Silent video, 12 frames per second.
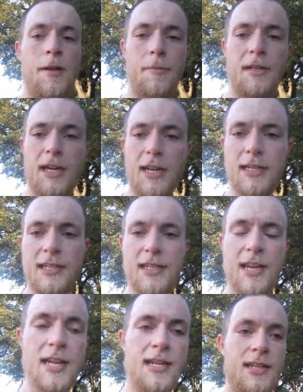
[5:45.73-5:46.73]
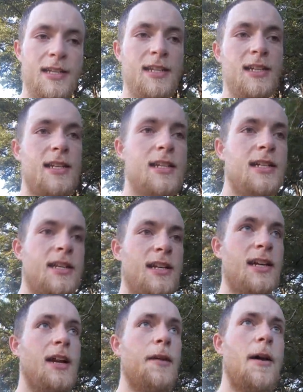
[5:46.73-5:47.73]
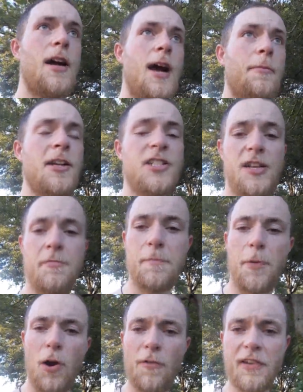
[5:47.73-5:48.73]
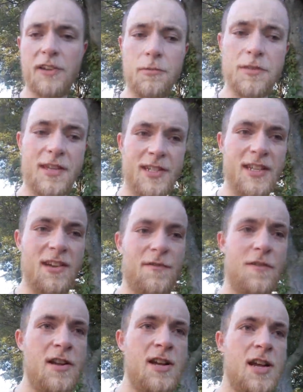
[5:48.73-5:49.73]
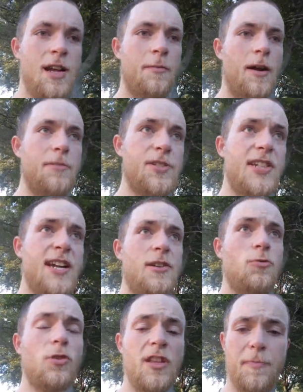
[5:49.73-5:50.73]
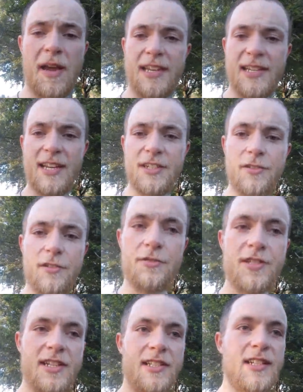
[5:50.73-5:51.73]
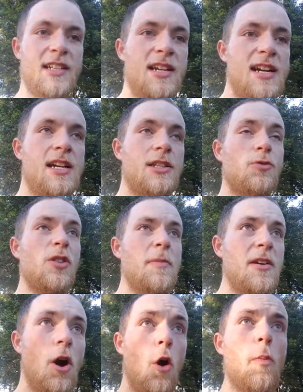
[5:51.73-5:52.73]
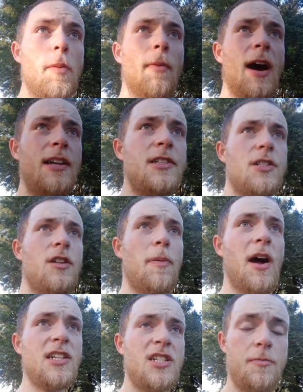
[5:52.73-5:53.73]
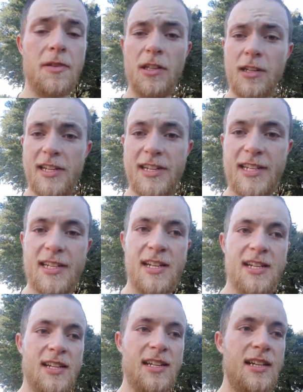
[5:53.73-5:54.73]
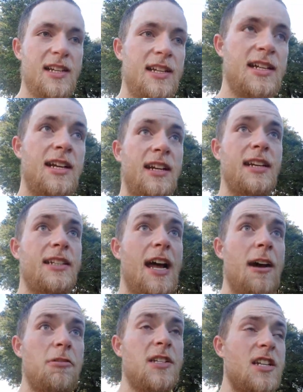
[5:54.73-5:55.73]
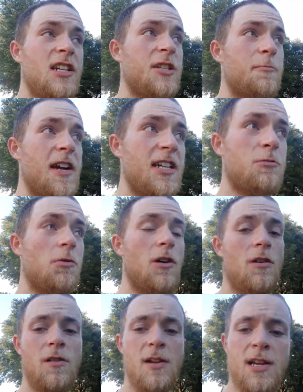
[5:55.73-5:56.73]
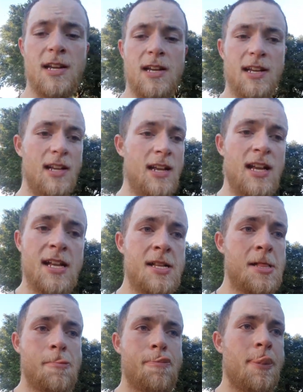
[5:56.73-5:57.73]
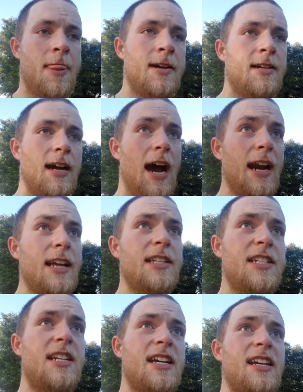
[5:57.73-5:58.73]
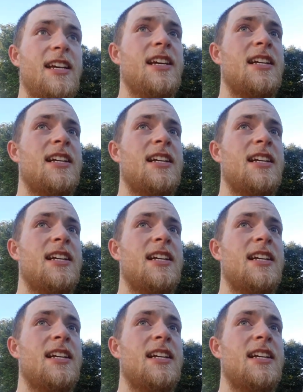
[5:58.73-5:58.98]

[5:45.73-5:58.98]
Because I'm not I'm not saying be perfect with this stuff, but I'm saying to really pay attention to those things. To really be open-minded to the possibilities. Because I was in a space where I didn't see any,